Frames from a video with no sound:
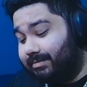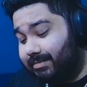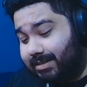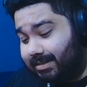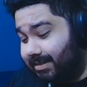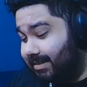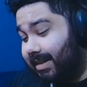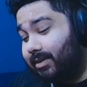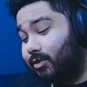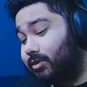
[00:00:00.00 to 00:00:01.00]
This
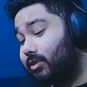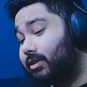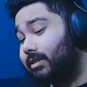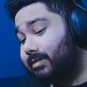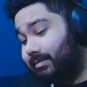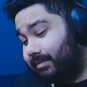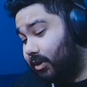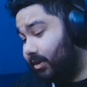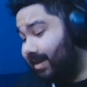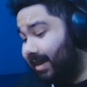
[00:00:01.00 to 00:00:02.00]
ain't looking good.
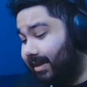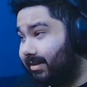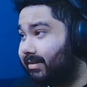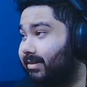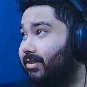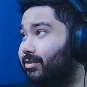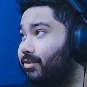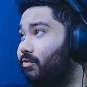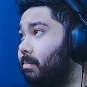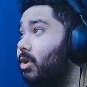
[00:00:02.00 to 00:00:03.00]
Okay,
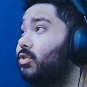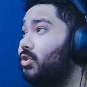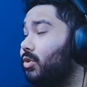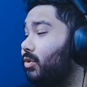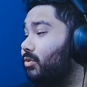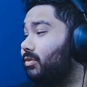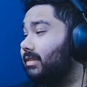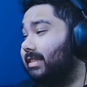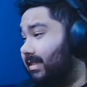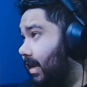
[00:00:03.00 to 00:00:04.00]
for both of y'all,
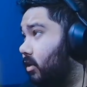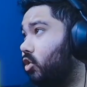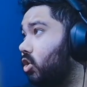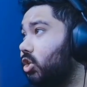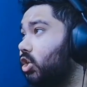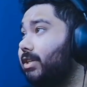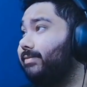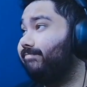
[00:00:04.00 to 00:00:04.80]
this ain't looking good.